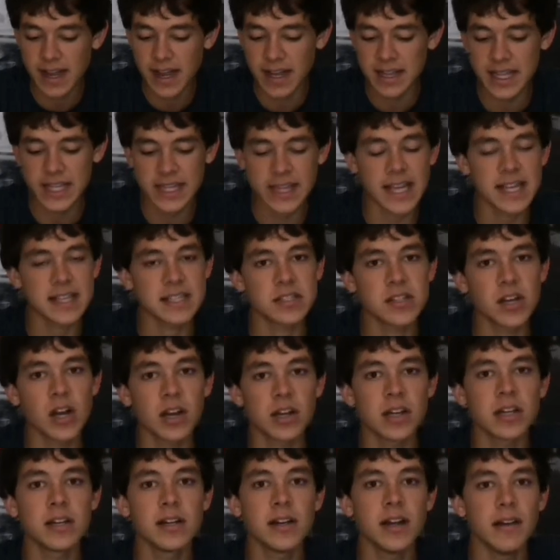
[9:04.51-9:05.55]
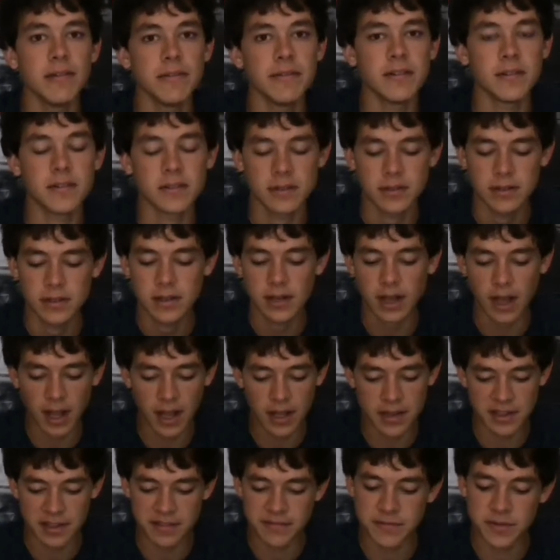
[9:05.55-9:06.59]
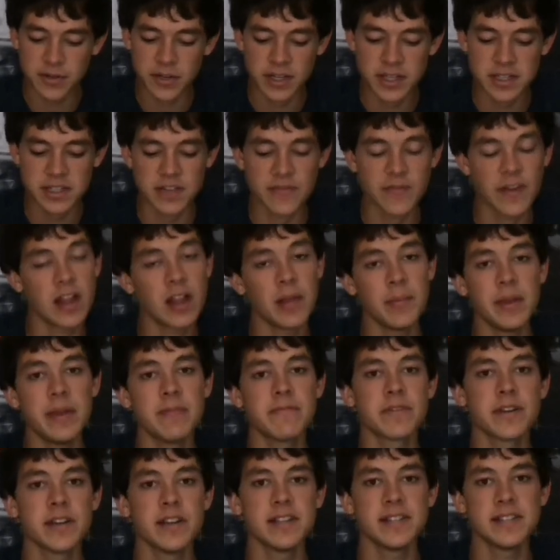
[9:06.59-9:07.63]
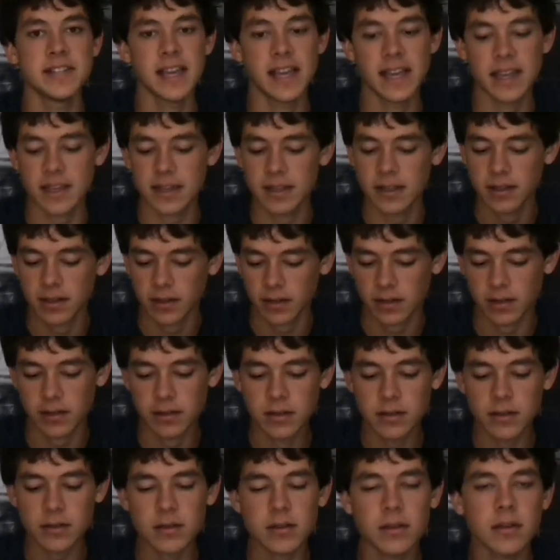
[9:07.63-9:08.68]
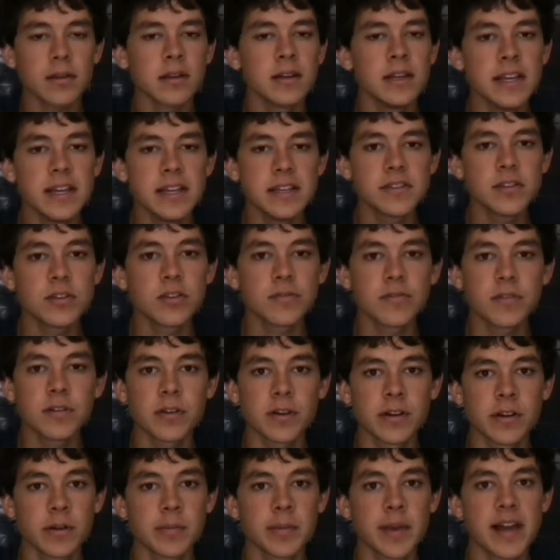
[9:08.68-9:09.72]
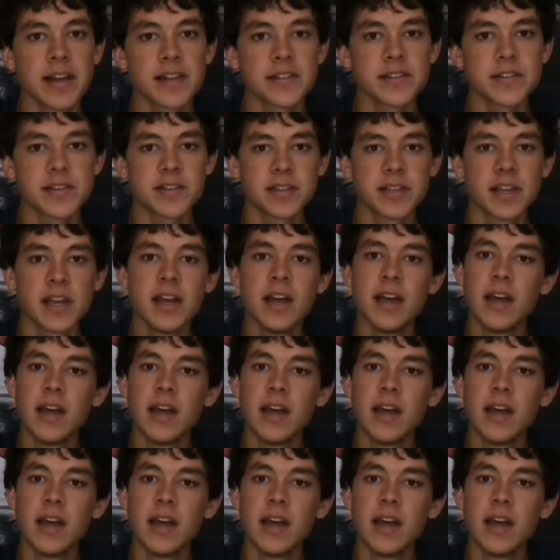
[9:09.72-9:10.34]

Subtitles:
I think that is not good enough. I think for his development, for his sake, he's looking for greener pastures.